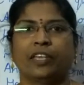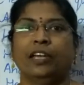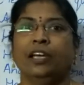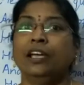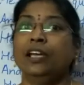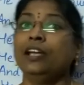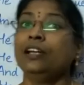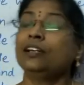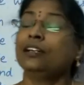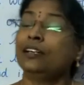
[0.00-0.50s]

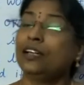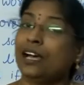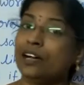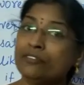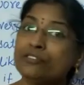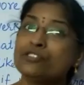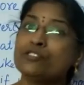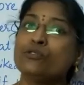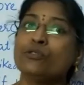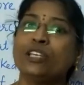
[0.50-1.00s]
It loves
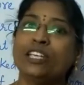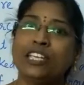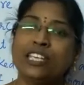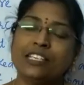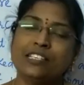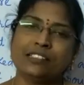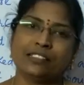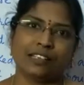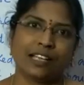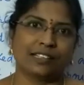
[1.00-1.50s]
to eat
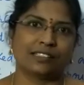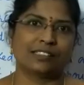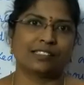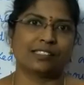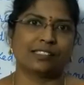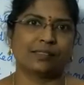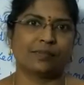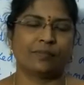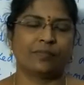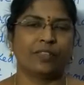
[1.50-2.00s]

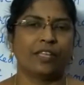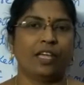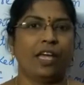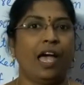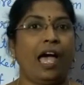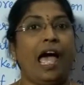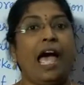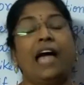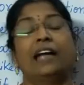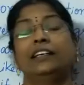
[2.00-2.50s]
nuts,
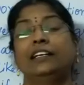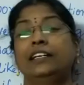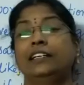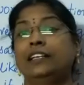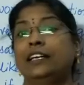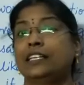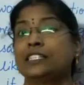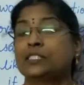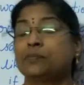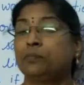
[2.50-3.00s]
and it
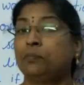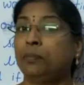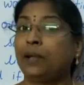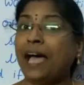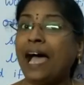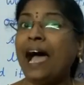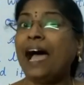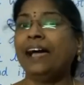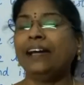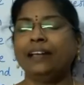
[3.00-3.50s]
has
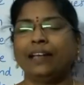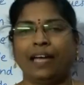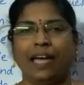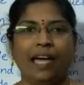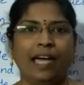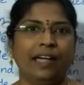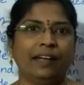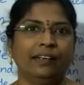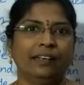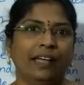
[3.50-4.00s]
black
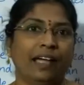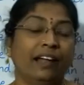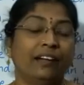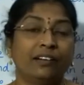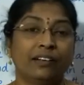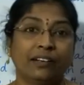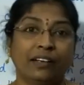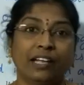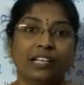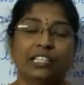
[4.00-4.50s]
and
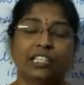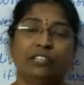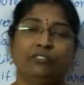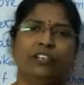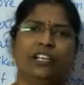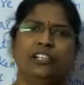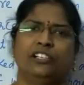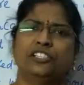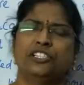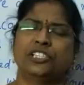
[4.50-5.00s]
attractive
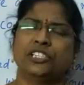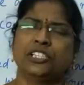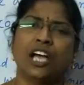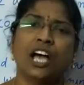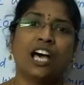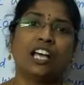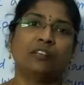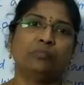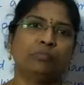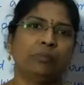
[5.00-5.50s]
and
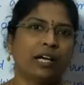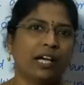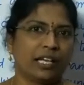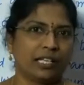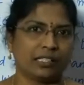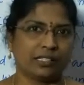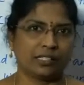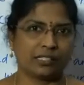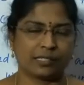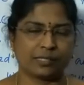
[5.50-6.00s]
sharp
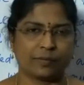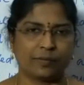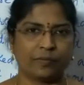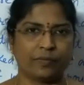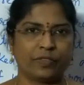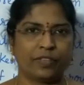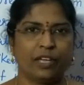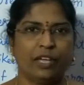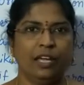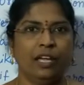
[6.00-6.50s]
eyes.
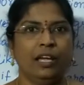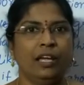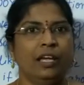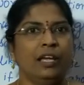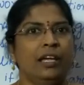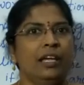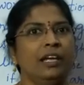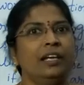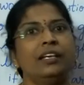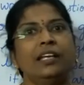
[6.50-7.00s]

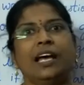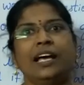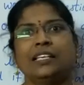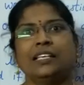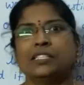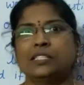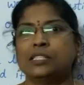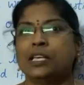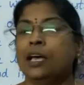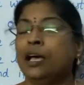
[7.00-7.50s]
It has
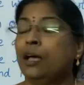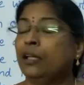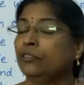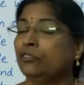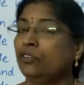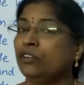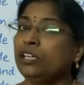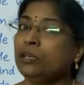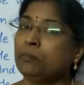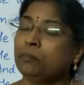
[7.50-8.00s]

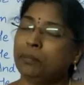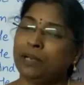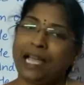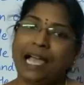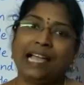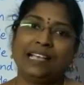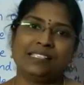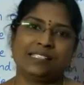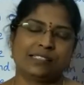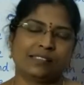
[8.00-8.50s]
three
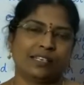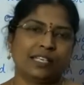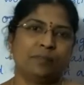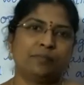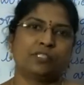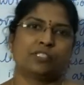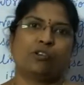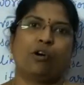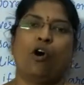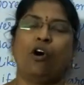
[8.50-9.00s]
black
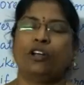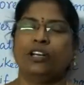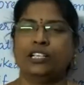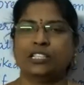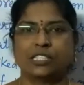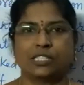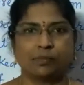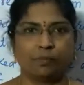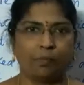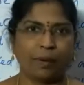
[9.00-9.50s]
stripes on its
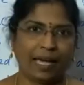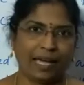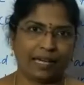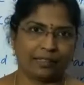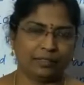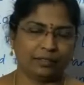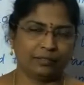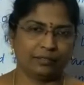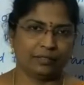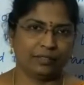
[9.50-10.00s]
back,
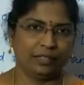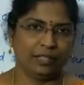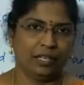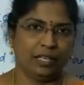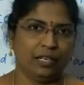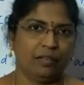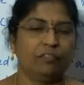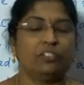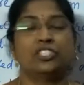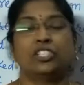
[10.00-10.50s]

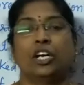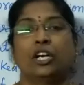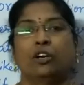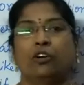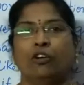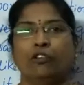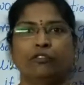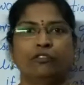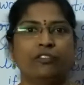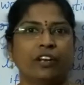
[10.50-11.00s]
which are
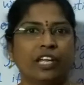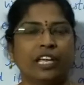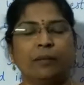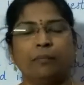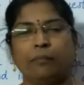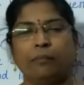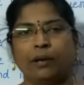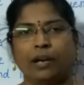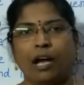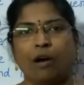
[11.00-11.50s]
of grey,
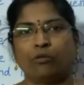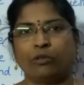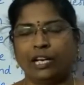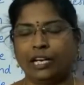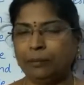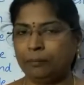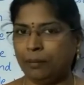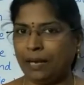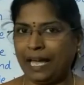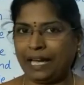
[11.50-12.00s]
brown, and
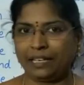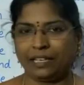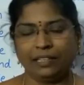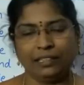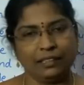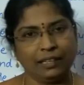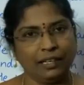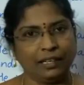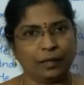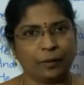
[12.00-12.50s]
black in
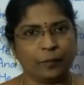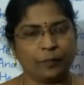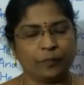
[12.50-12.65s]
color.